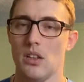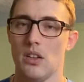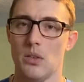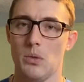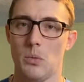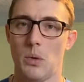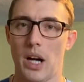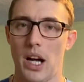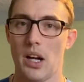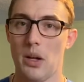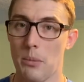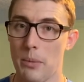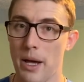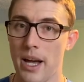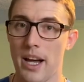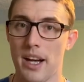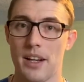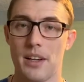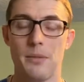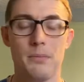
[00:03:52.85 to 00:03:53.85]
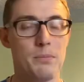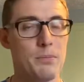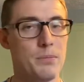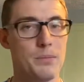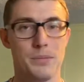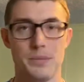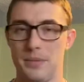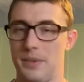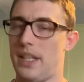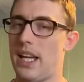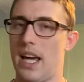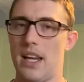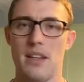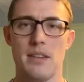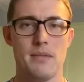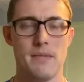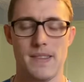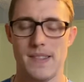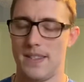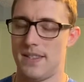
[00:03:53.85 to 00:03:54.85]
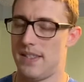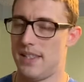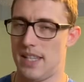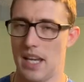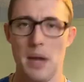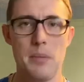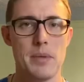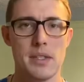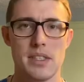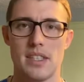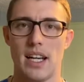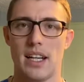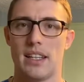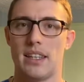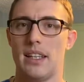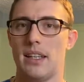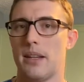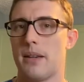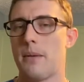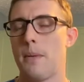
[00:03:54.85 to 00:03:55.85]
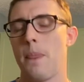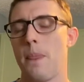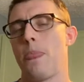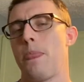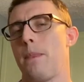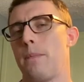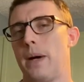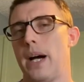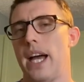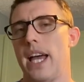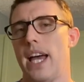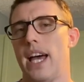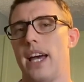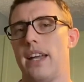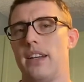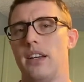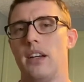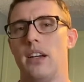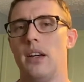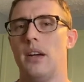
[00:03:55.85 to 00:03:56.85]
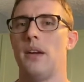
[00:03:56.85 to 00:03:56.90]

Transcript: while back again same exact thing I had